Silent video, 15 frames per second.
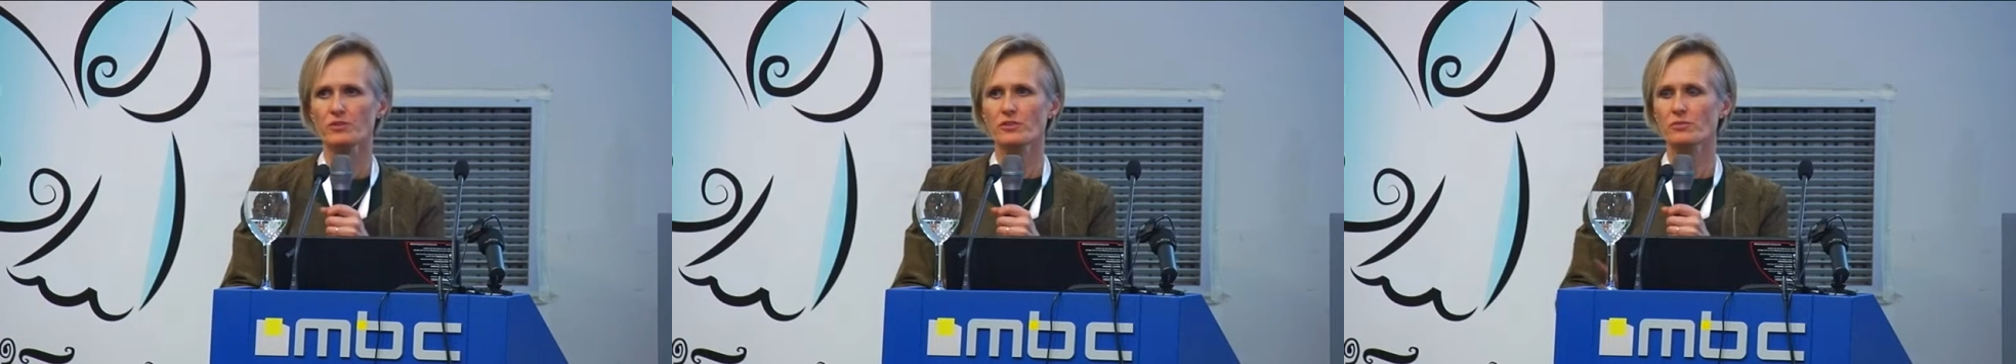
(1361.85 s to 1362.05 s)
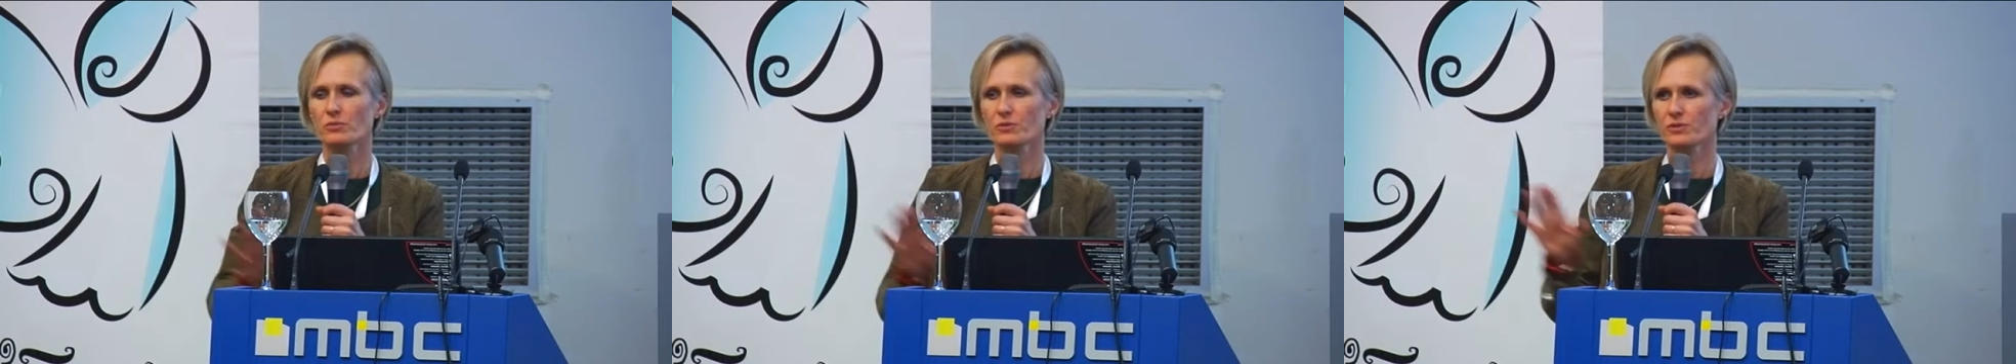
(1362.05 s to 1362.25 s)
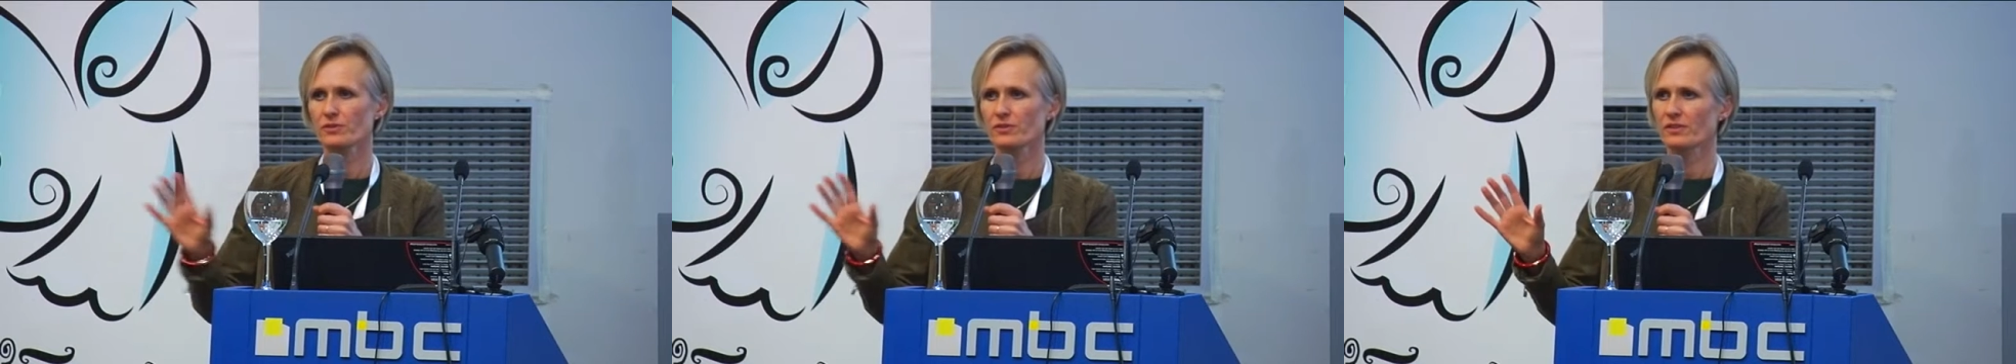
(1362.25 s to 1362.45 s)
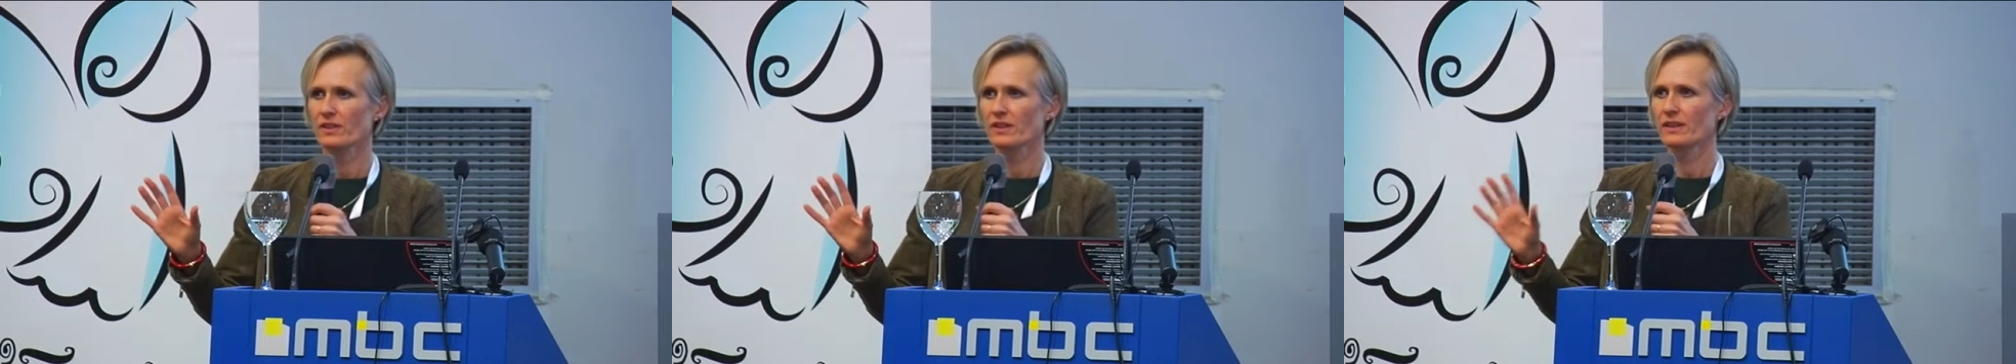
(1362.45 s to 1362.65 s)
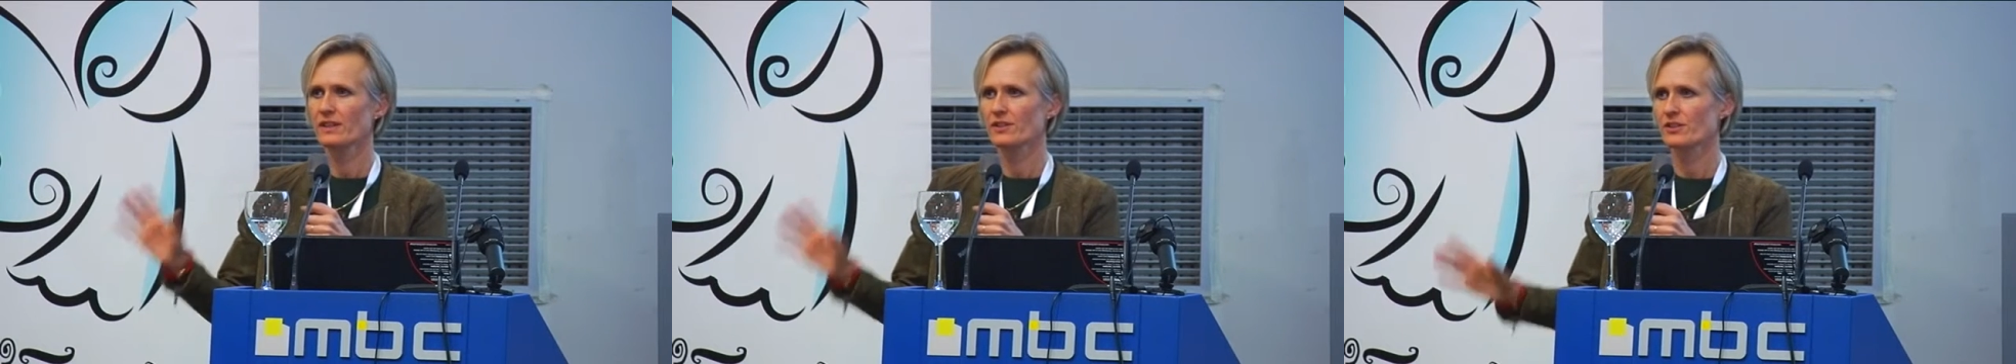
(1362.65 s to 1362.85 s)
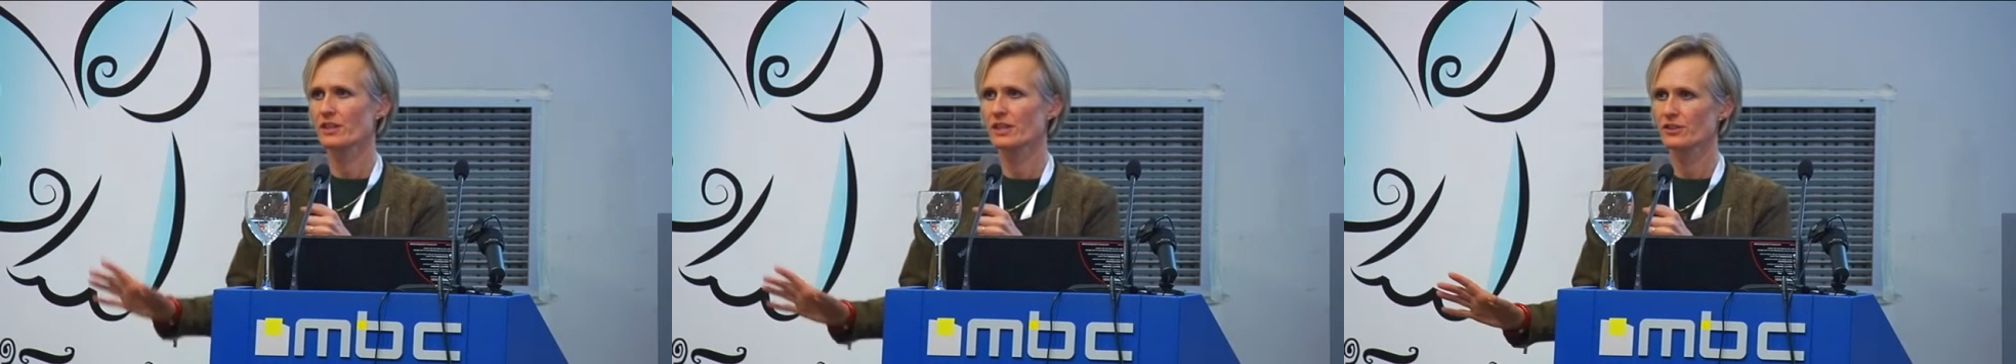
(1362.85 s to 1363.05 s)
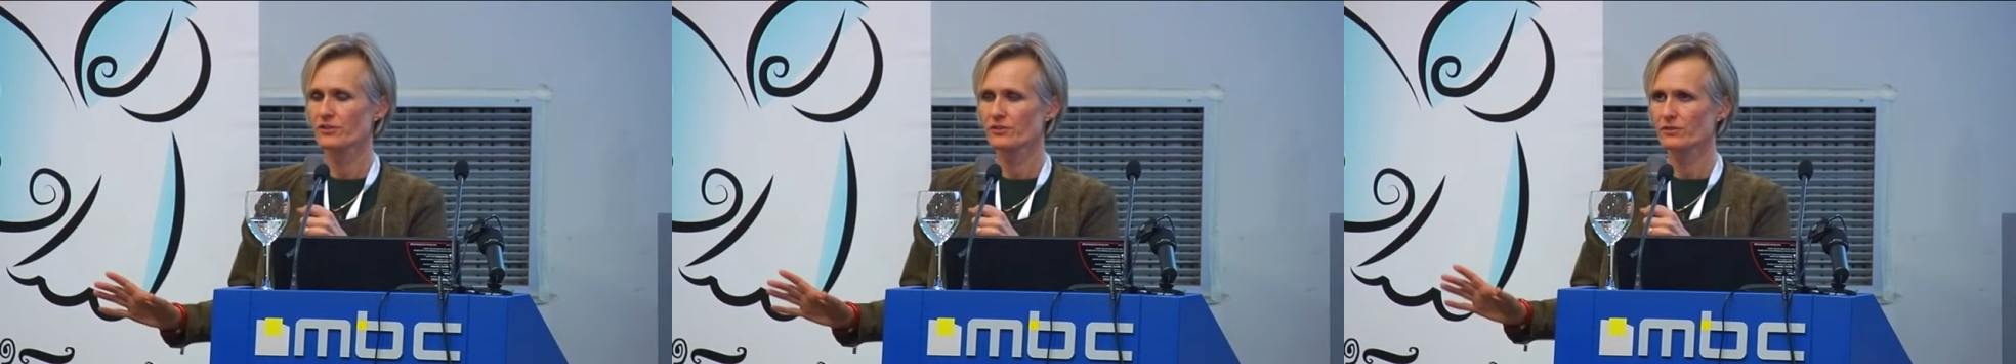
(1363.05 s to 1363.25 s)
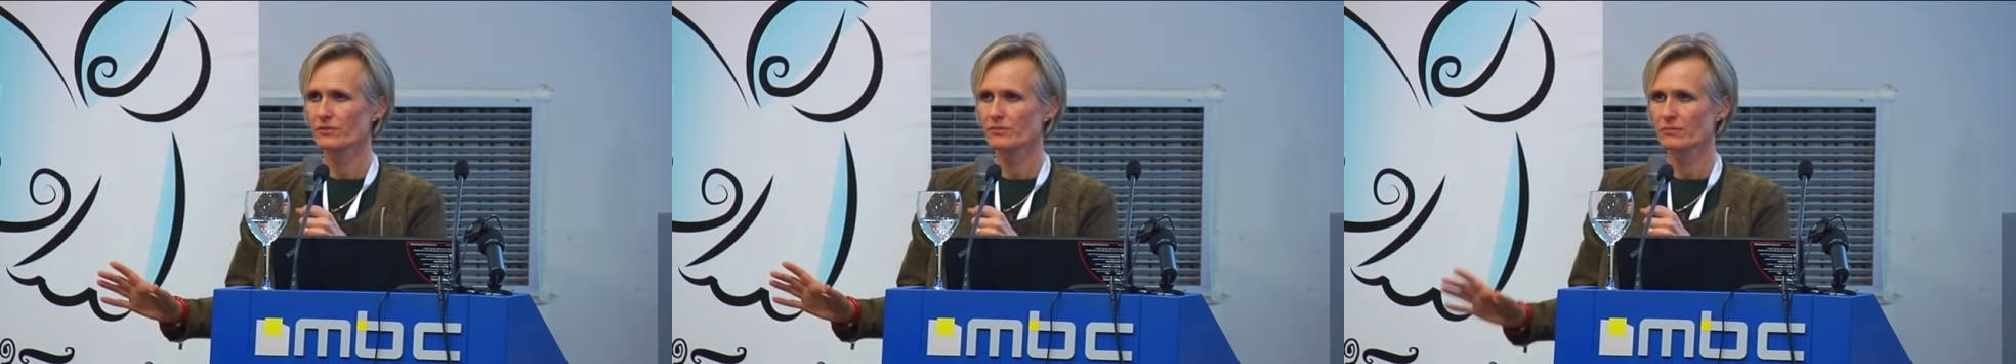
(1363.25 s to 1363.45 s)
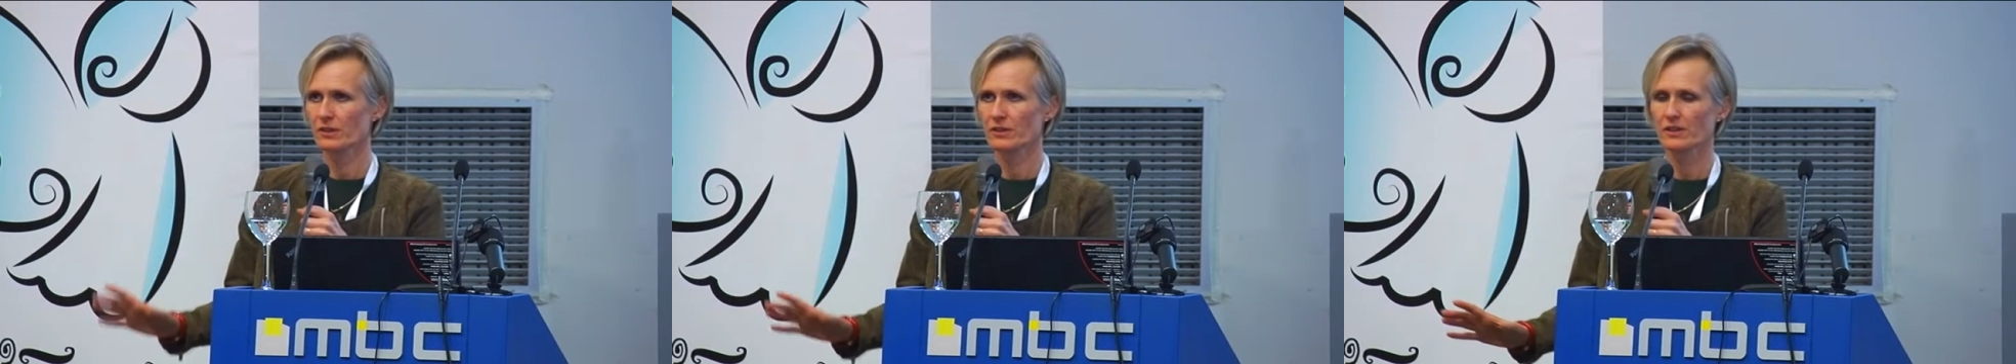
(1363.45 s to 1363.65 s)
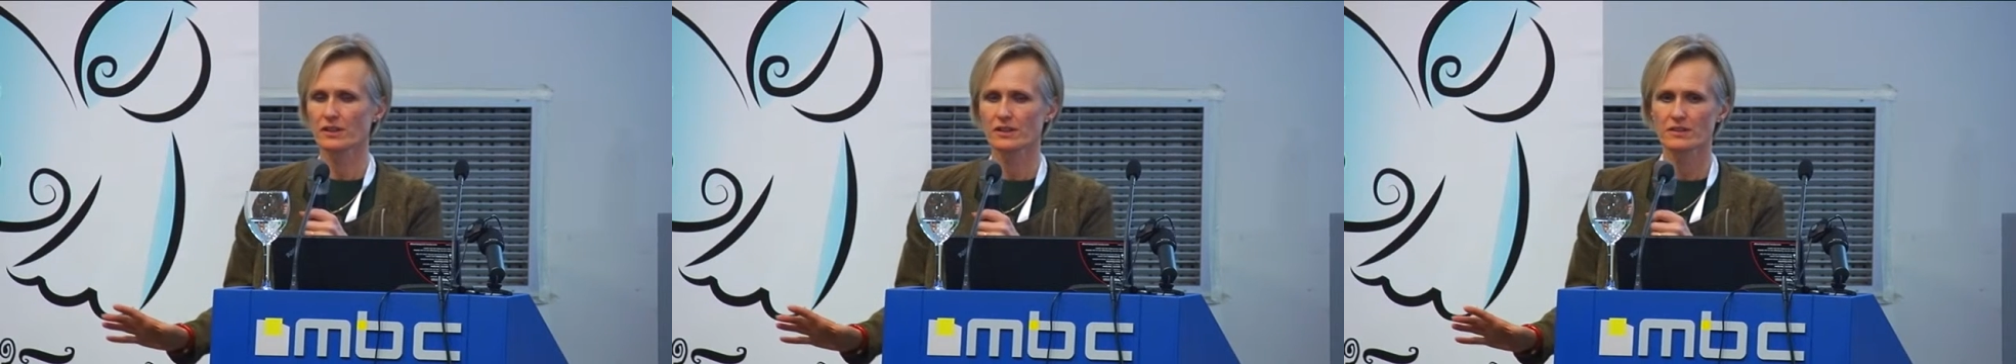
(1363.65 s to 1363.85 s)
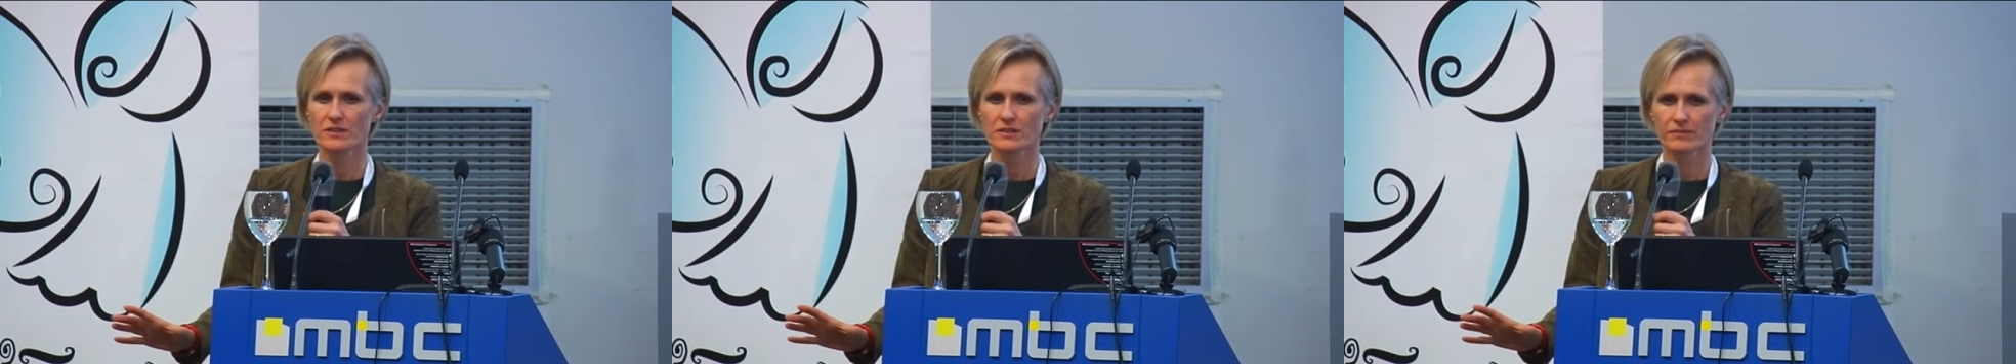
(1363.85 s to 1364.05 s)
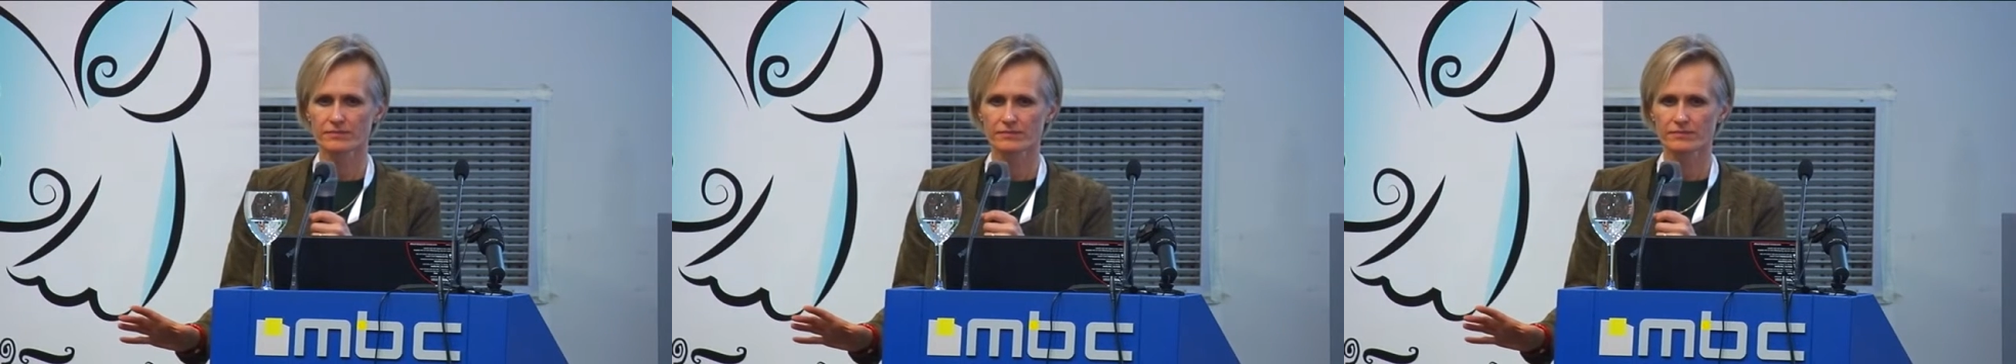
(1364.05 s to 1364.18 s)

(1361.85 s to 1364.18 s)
towards an international market.